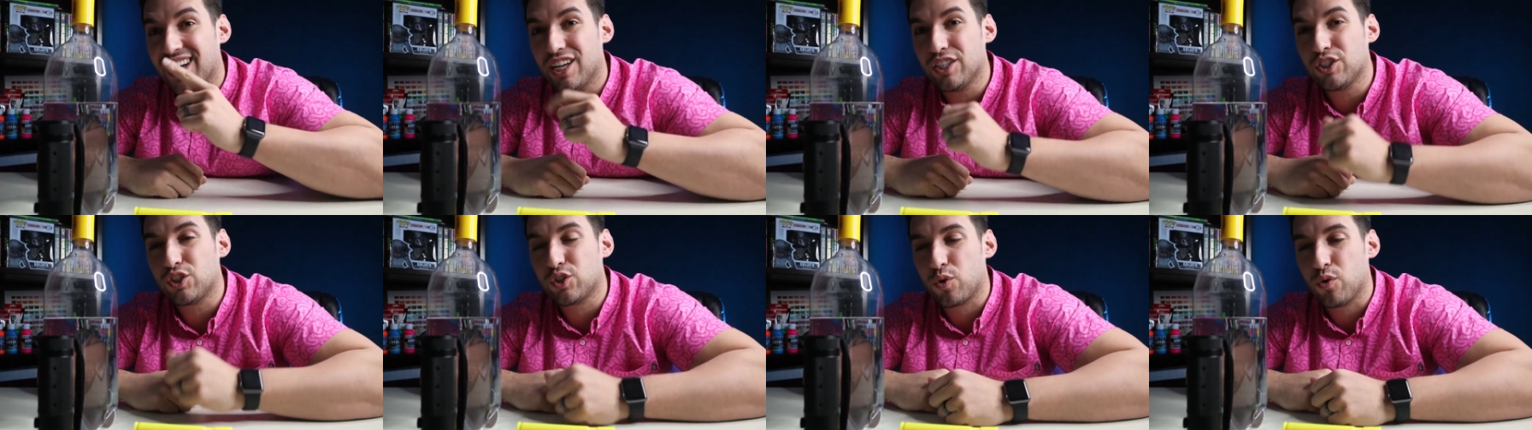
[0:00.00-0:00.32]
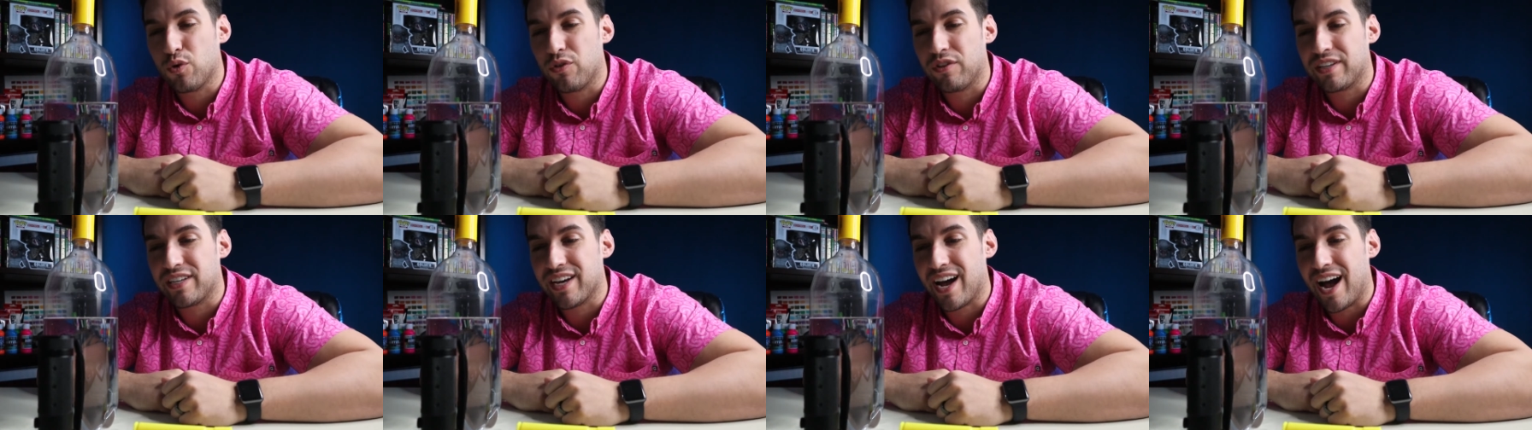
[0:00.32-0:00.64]

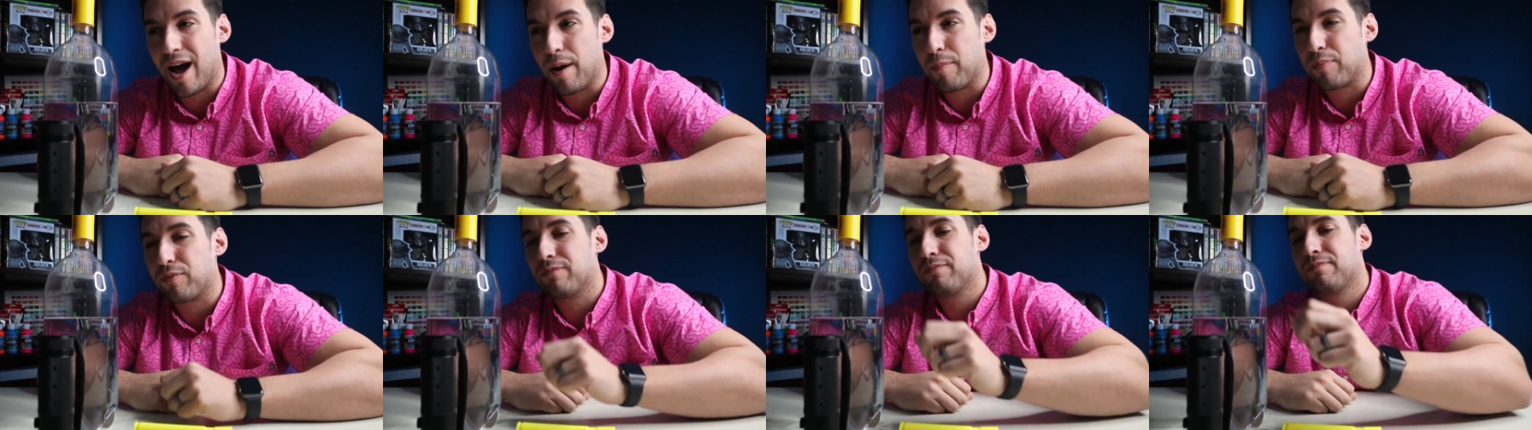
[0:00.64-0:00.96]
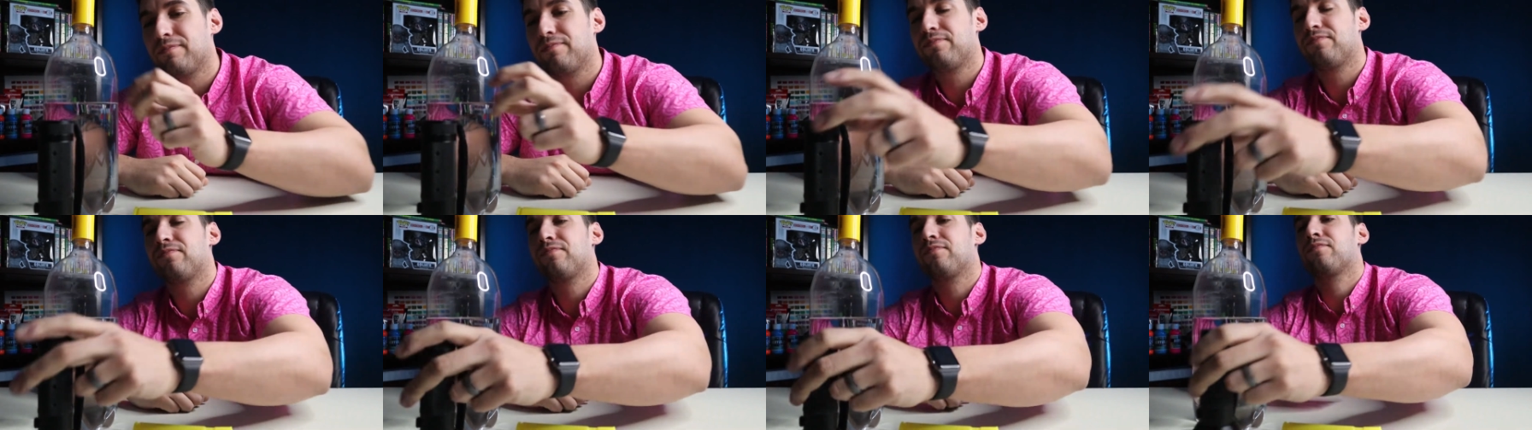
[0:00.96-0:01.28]
unscrew the top.
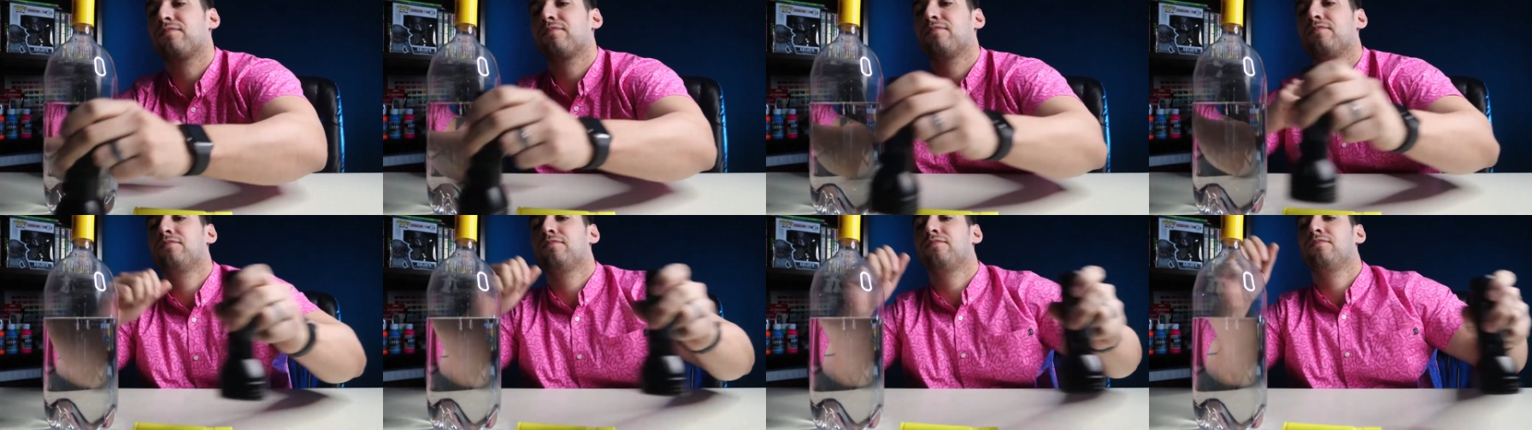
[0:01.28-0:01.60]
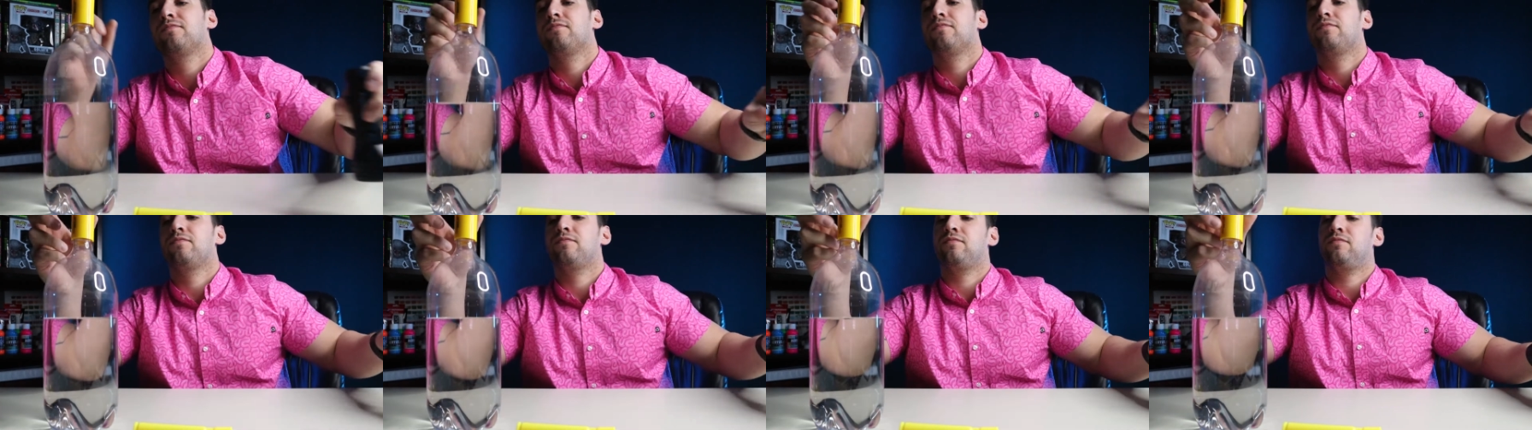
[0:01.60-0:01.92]

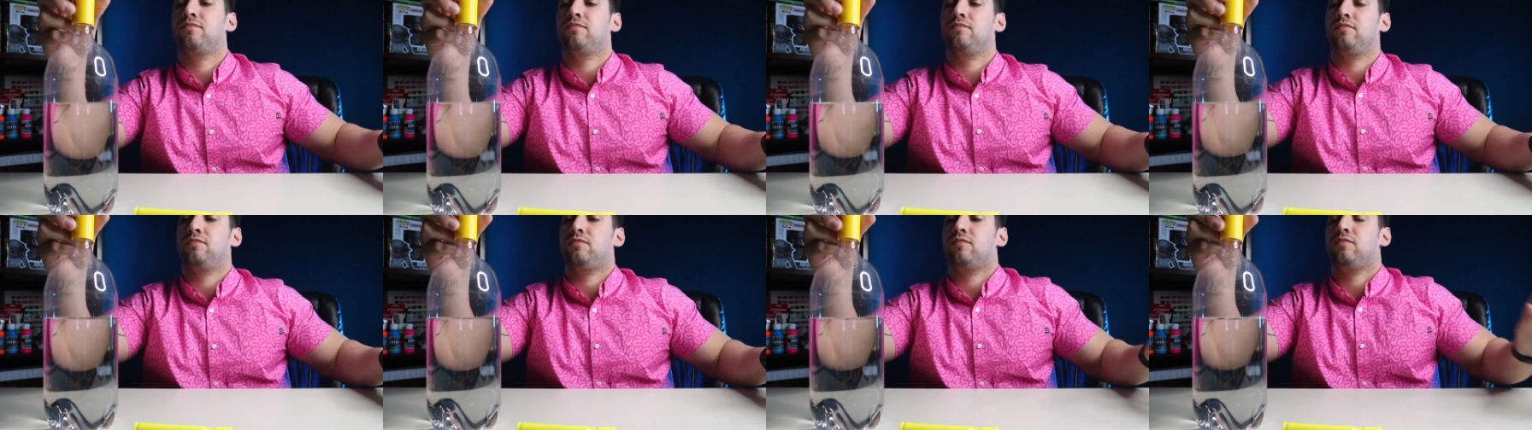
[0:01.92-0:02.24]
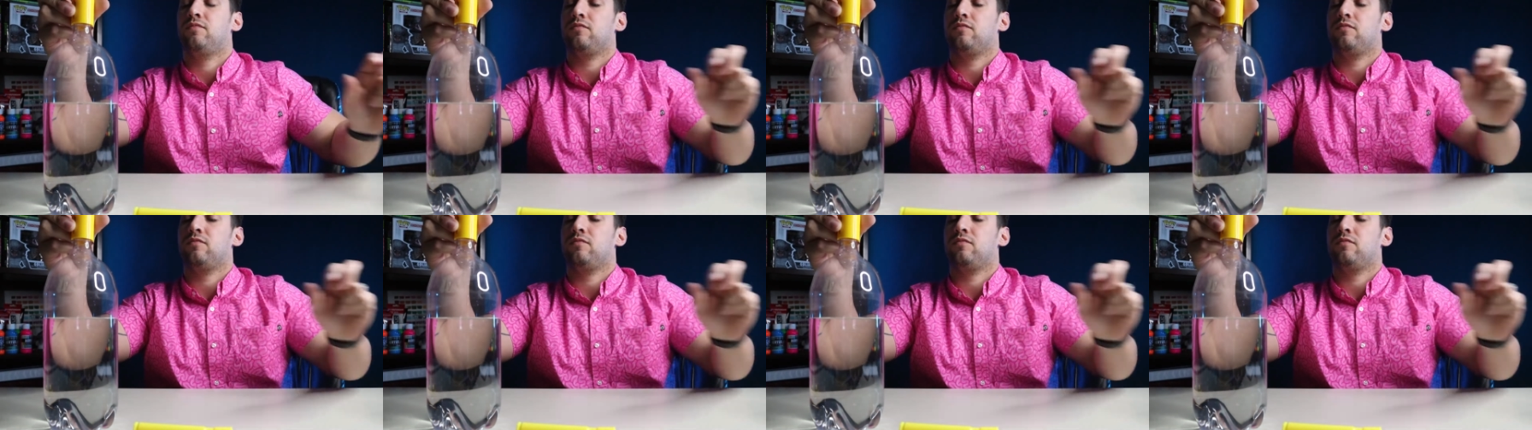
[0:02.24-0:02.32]
The